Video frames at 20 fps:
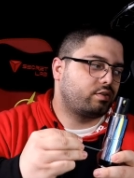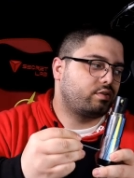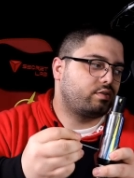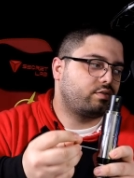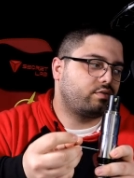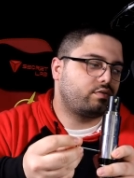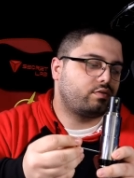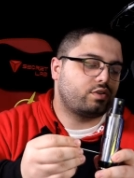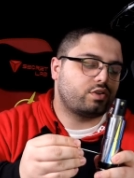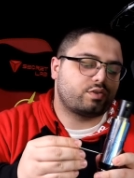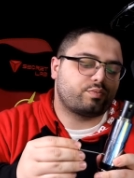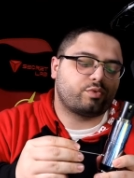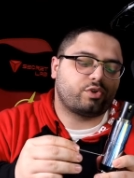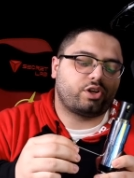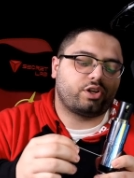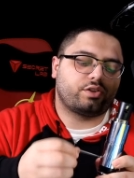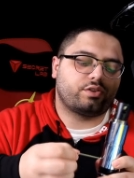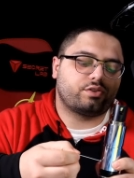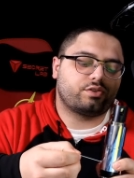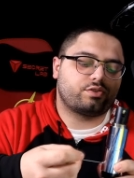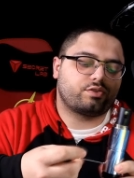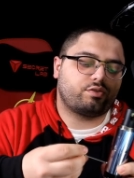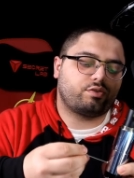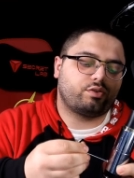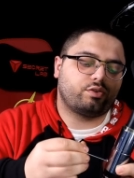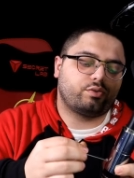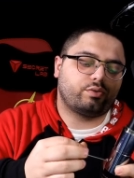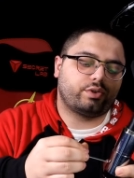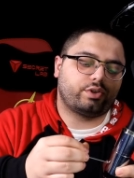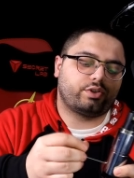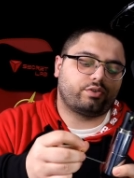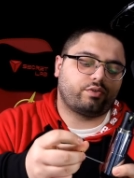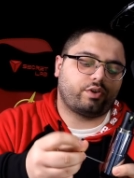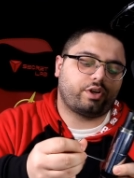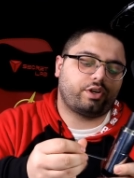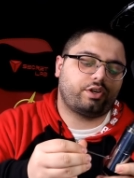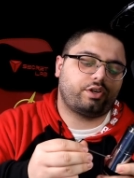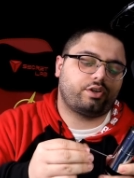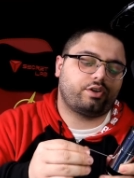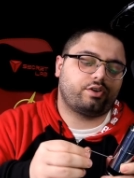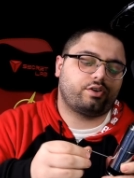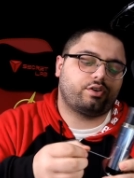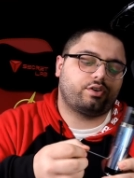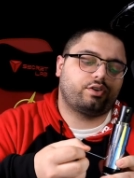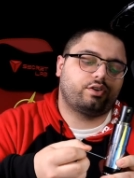Just putting the screw in right here